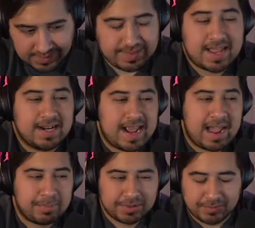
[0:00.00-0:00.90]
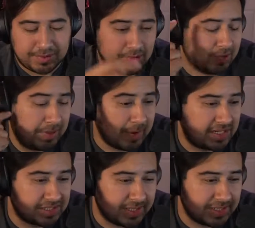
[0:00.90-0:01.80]
that had happened with our own
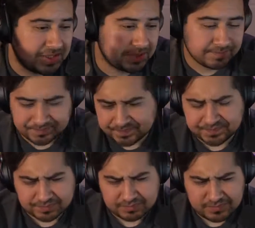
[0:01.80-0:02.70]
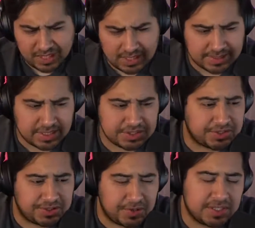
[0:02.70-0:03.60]
imagination, and they
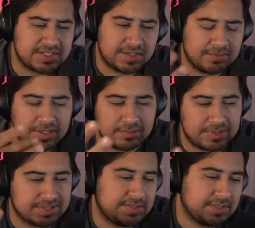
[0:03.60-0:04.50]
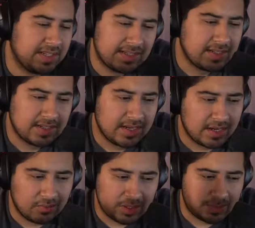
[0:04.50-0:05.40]
just showed us, and it really wasn't
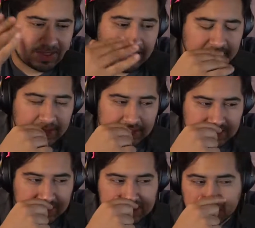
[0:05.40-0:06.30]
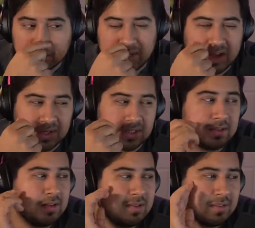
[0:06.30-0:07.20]
anything special about
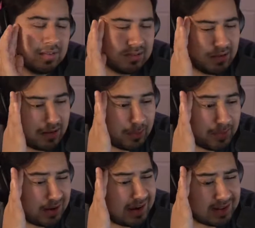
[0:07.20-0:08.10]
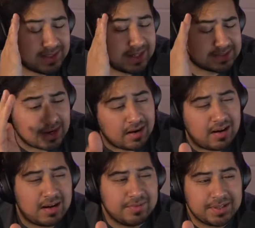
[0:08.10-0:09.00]
it. I think it's
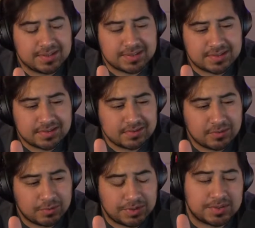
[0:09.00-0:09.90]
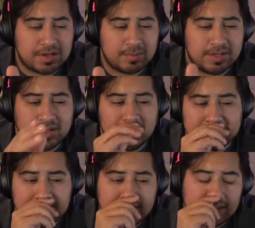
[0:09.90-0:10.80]
obvious when they're talking about Nala
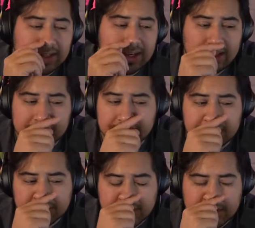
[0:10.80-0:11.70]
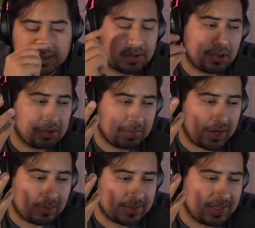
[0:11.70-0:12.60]
Se that had to do with cloning
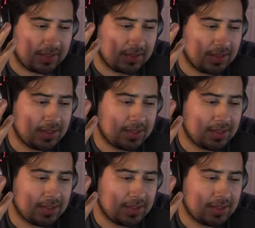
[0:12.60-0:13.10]
Palpatine.